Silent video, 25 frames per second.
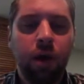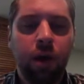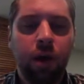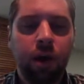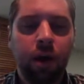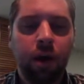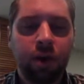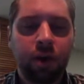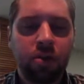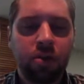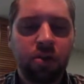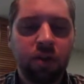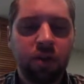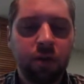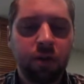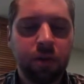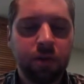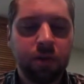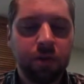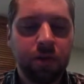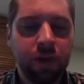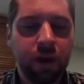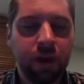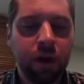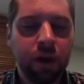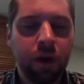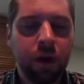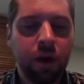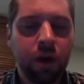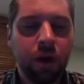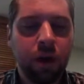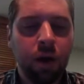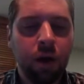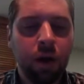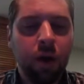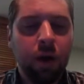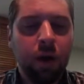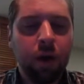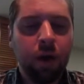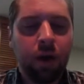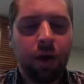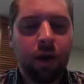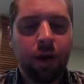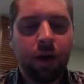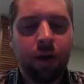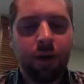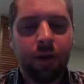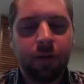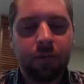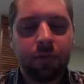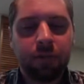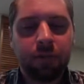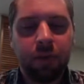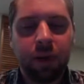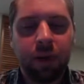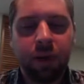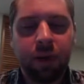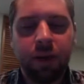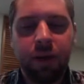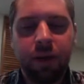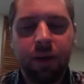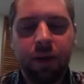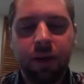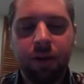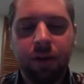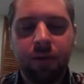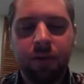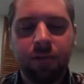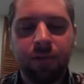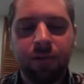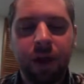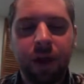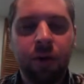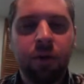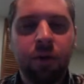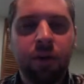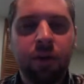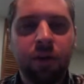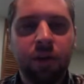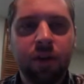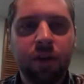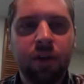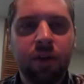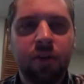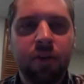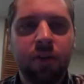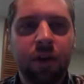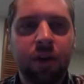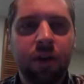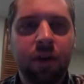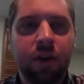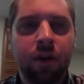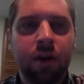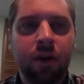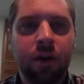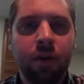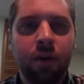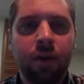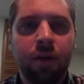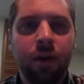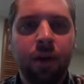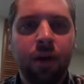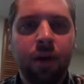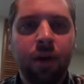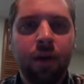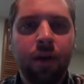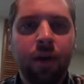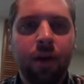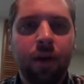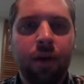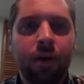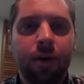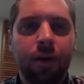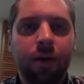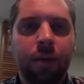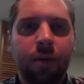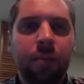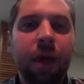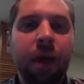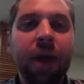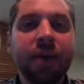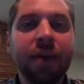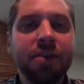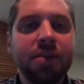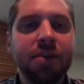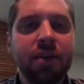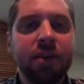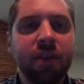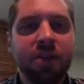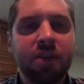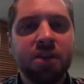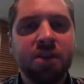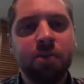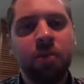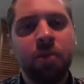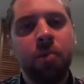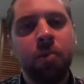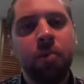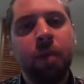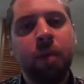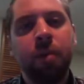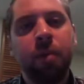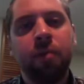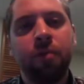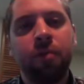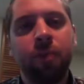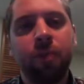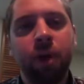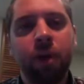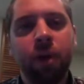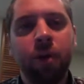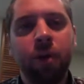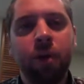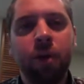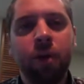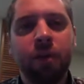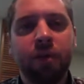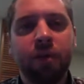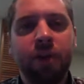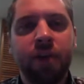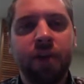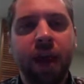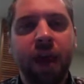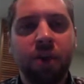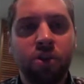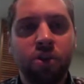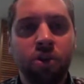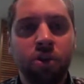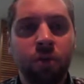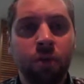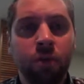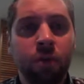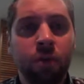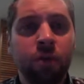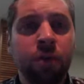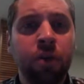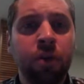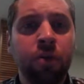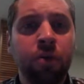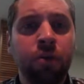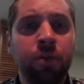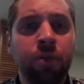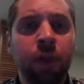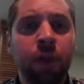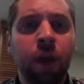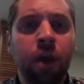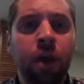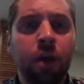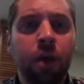conservative thinker. He founded a magazine that some of you may be familiar with, National Review,